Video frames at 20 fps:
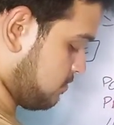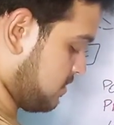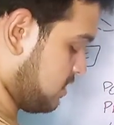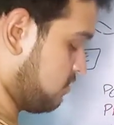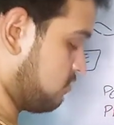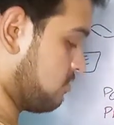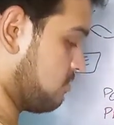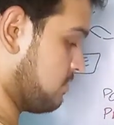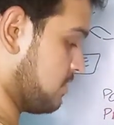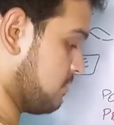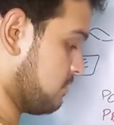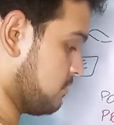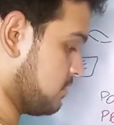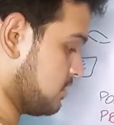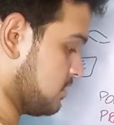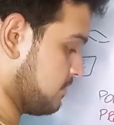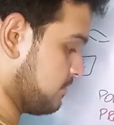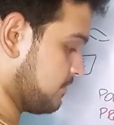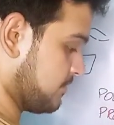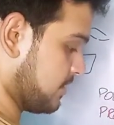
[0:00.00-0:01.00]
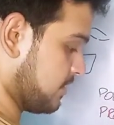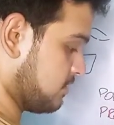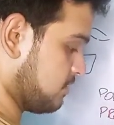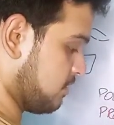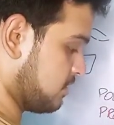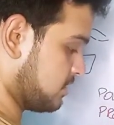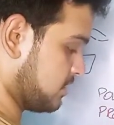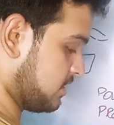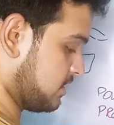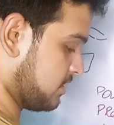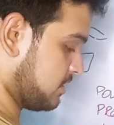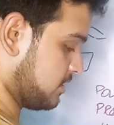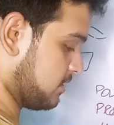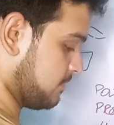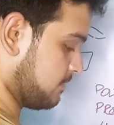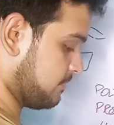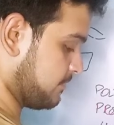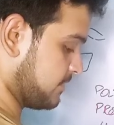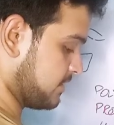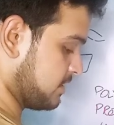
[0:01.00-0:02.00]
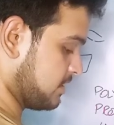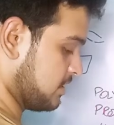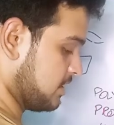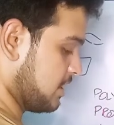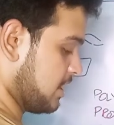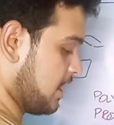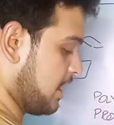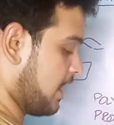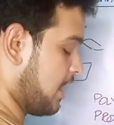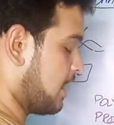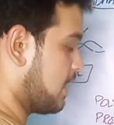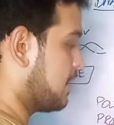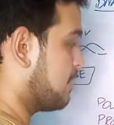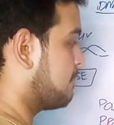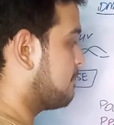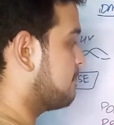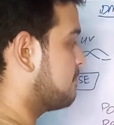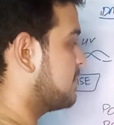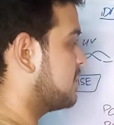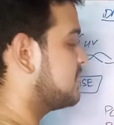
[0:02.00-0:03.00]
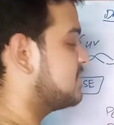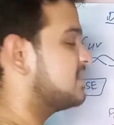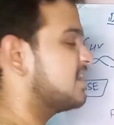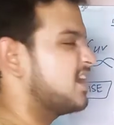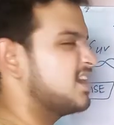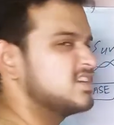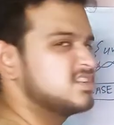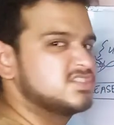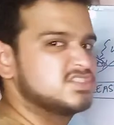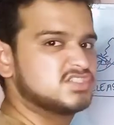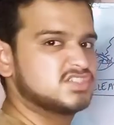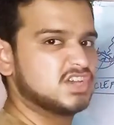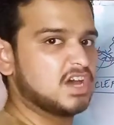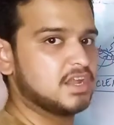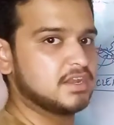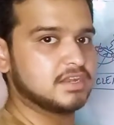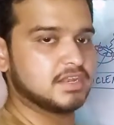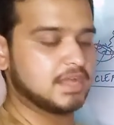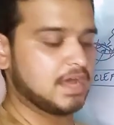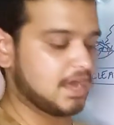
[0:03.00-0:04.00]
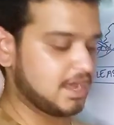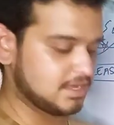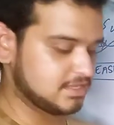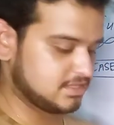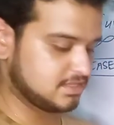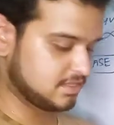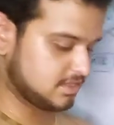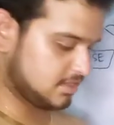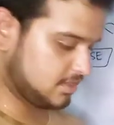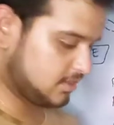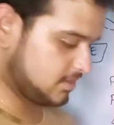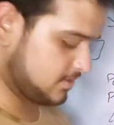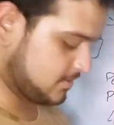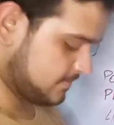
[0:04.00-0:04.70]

me remember, I wrote it here, Midnight Sun, I think.